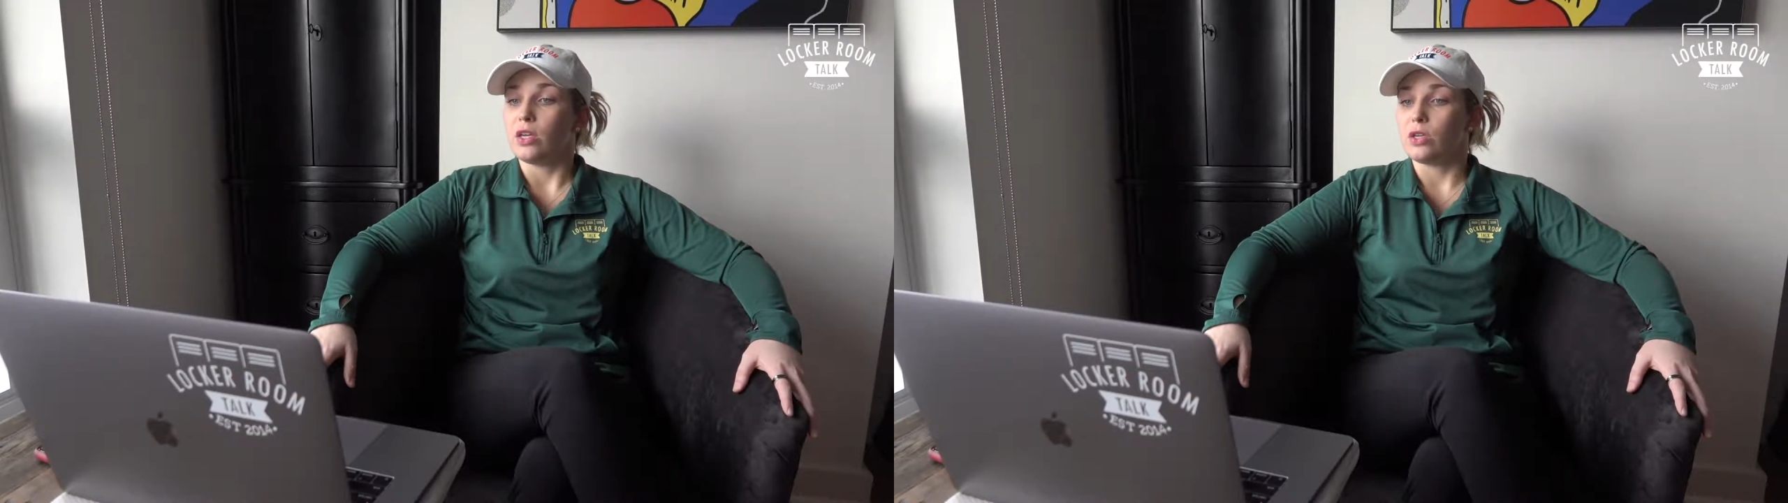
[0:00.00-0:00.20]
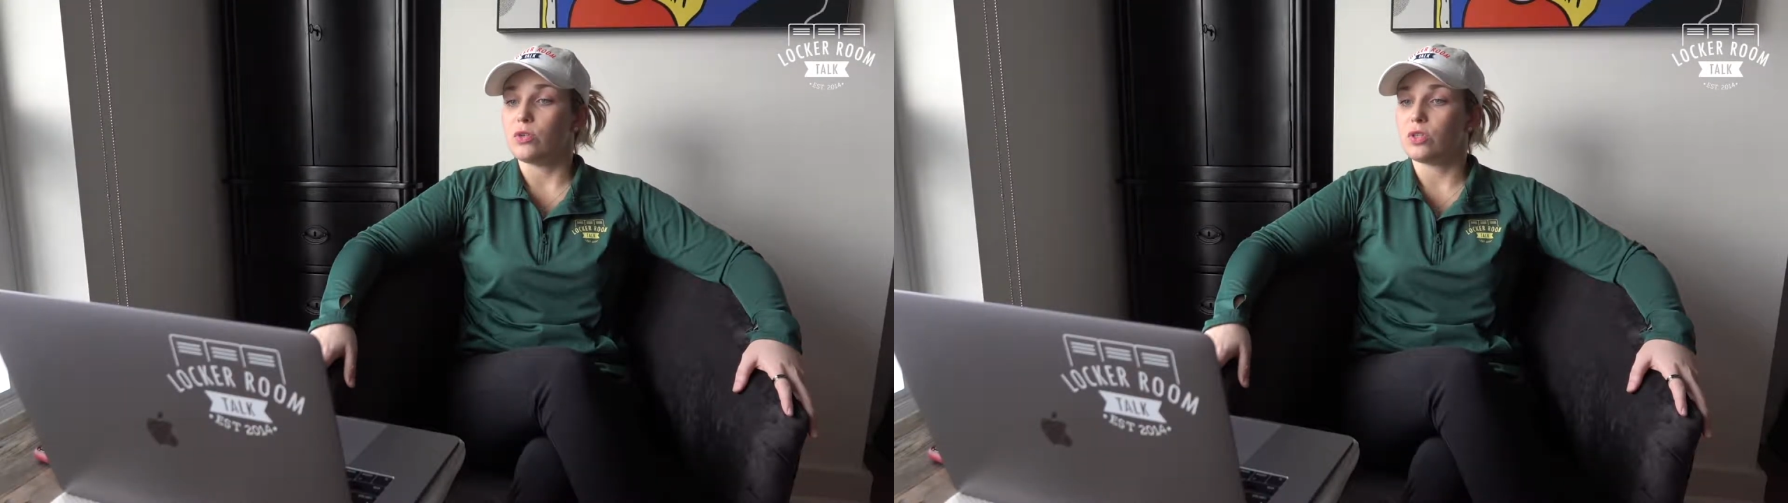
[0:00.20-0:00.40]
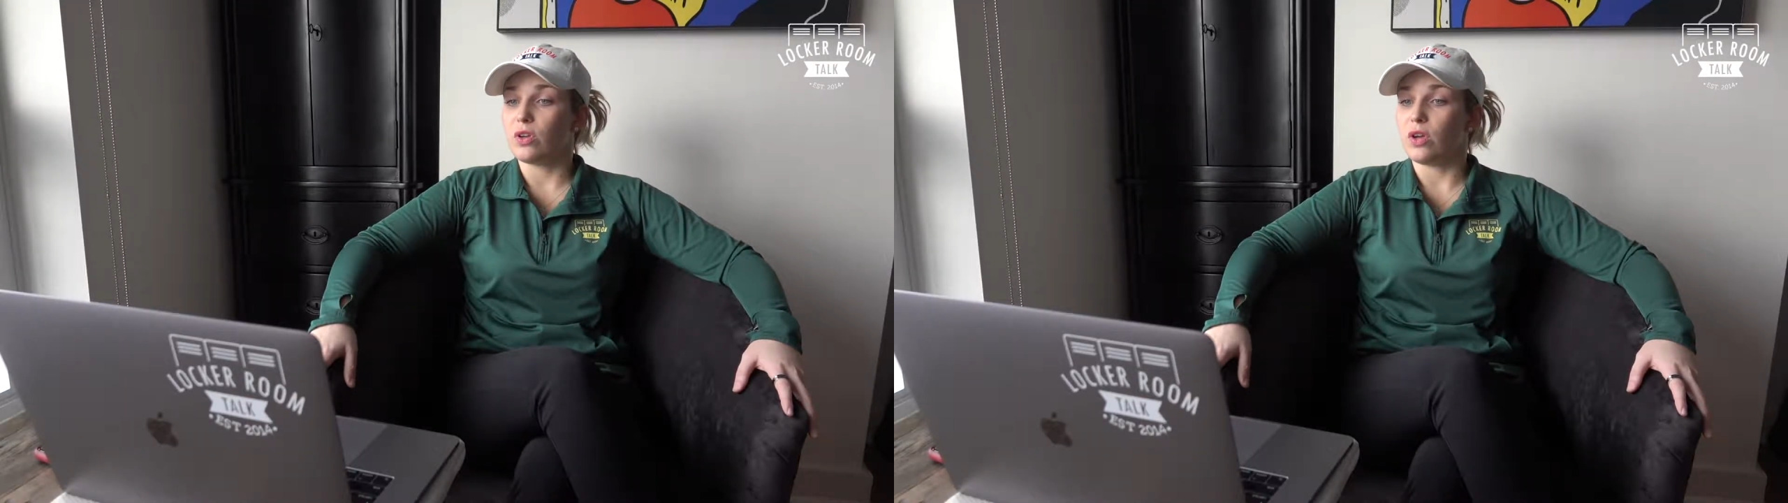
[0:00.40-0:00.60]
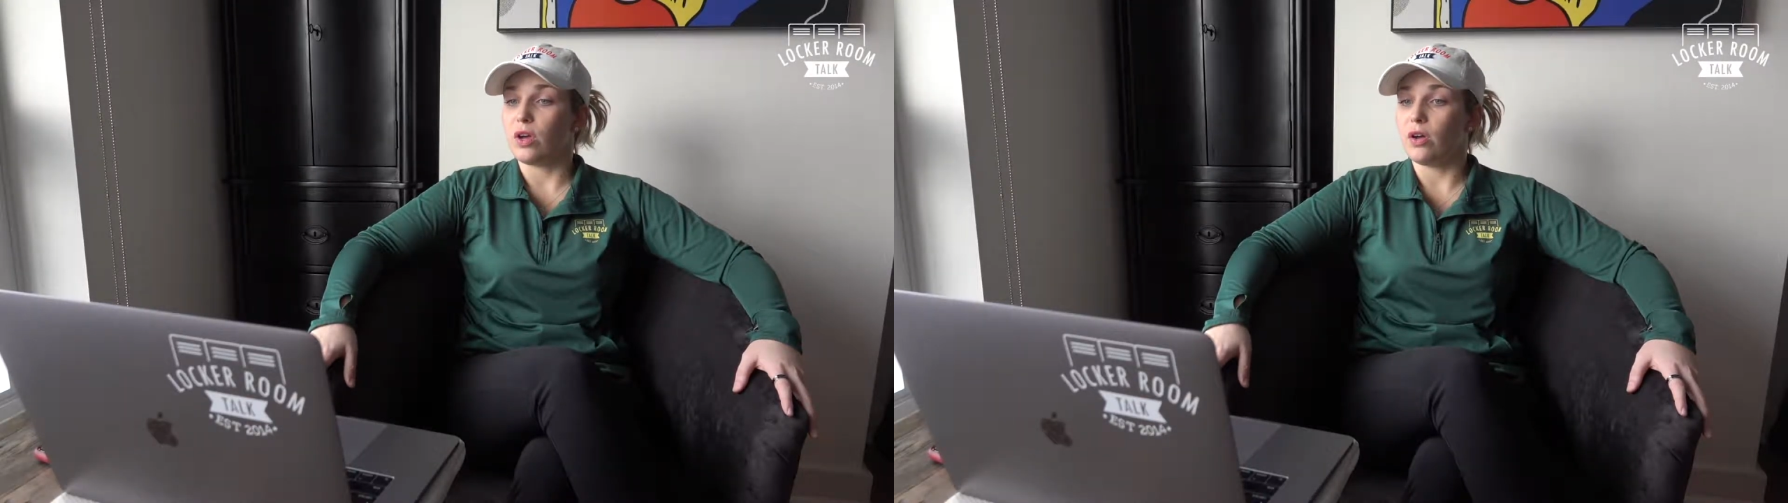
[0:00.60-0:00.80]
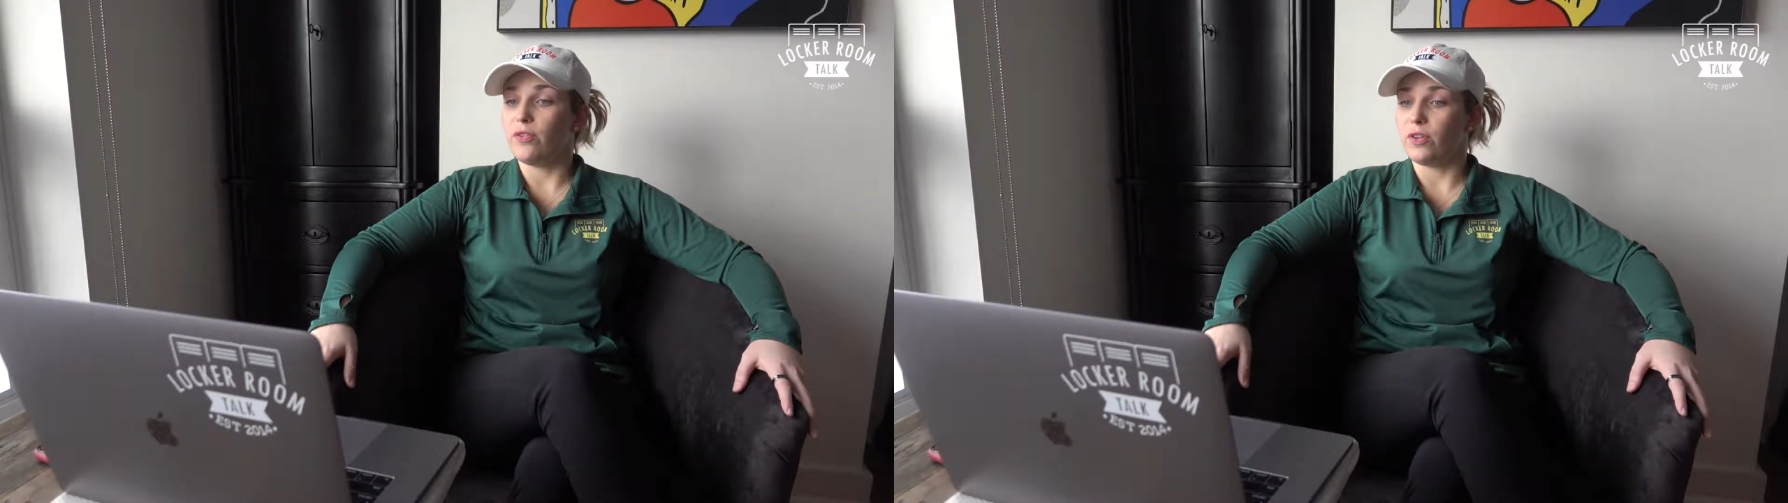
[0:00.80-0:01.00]
use
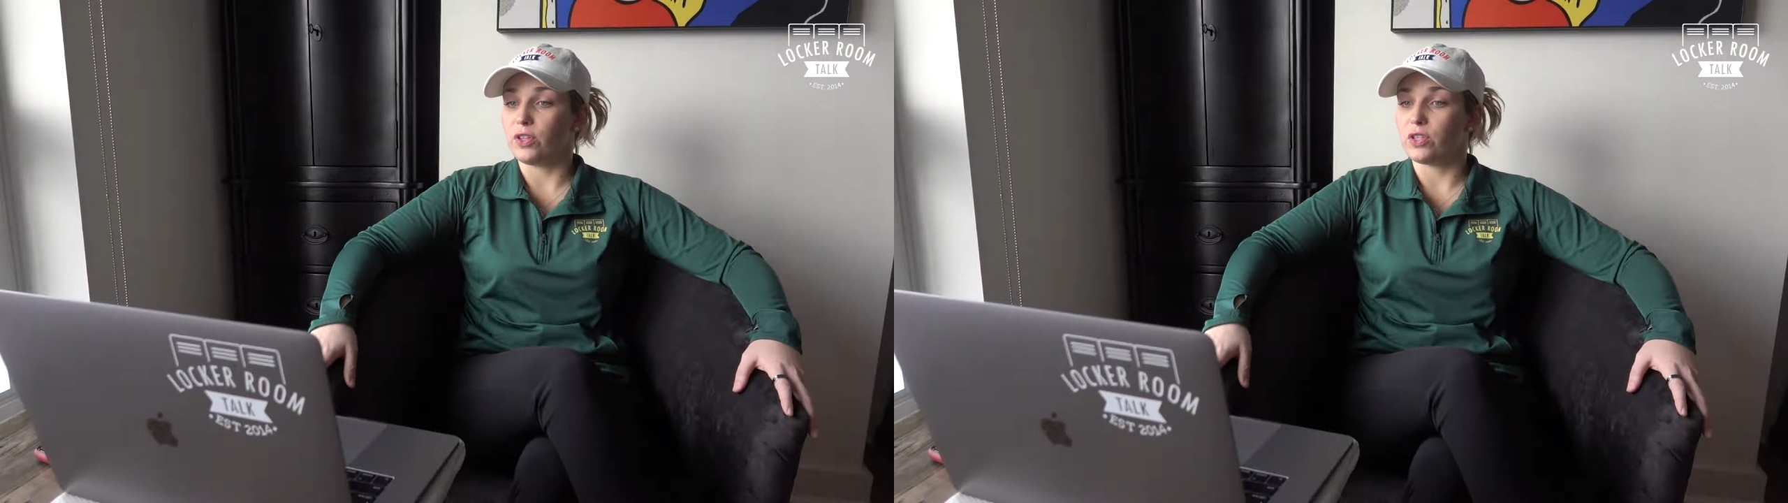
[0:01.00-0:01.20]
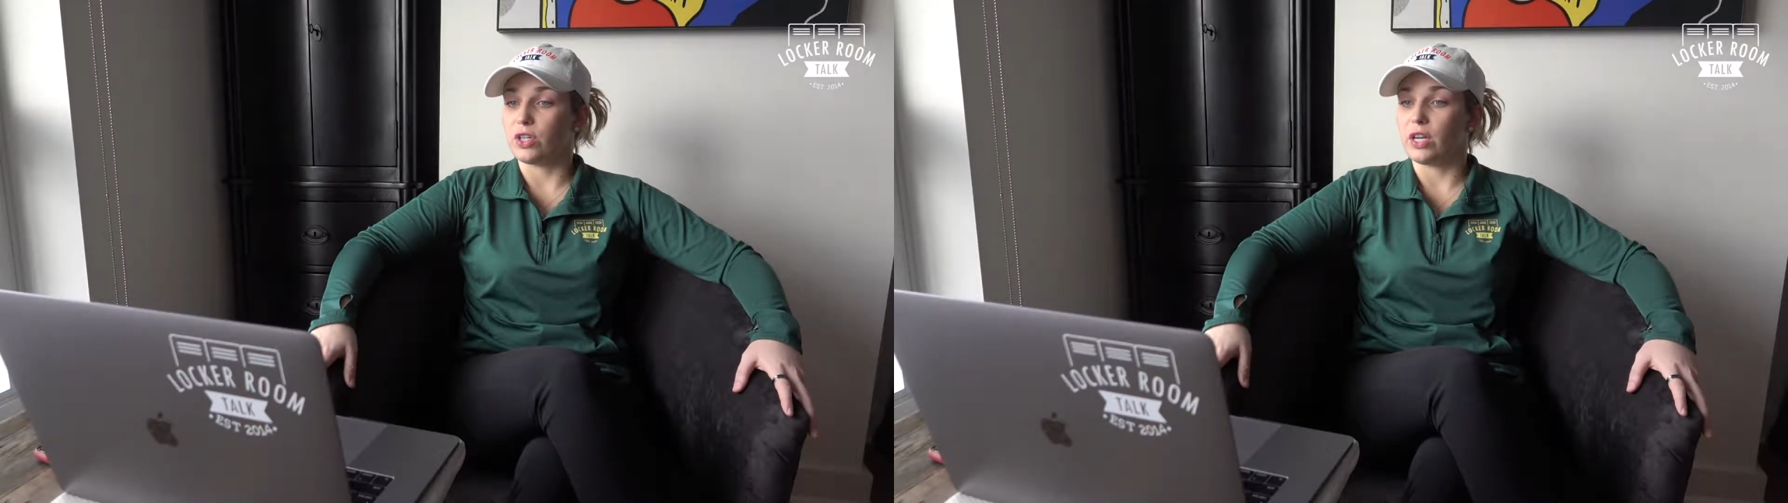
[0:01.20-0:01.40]
a filter